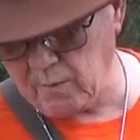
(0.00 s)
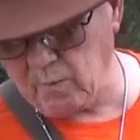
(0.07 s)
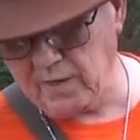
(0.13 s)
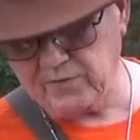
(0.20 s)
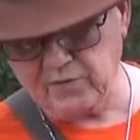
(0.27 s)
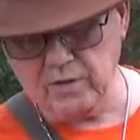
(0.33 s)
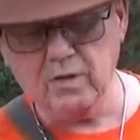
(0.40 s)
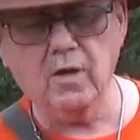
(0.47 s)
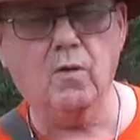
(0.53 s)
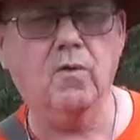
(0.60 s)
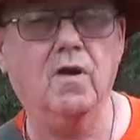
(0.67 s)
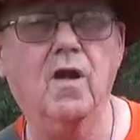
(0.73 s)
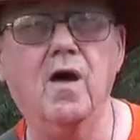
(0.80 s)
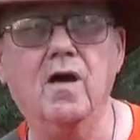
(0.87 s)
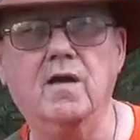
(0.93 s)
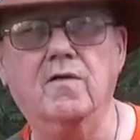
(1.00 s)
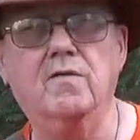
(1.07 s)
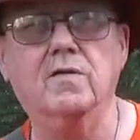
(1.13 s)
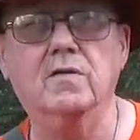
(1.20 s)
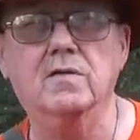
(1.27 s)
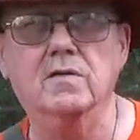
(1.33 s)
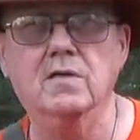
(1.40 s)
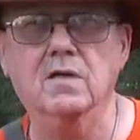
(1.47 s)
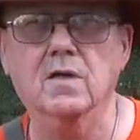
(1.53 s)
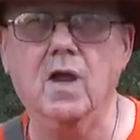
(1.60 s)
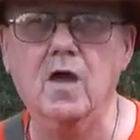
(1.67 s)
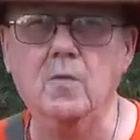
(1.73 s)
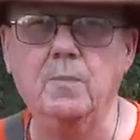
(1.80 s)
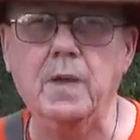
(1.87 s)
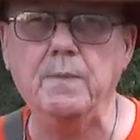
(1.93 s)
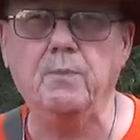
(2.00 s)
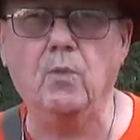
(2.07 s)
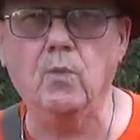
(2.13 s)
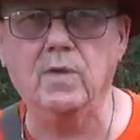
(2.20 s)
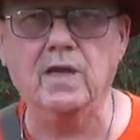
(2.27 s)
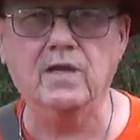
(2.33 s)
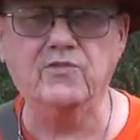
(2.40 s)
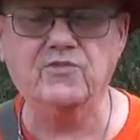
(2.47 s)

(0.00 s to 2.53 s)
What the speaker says: with you, a lot of people, when they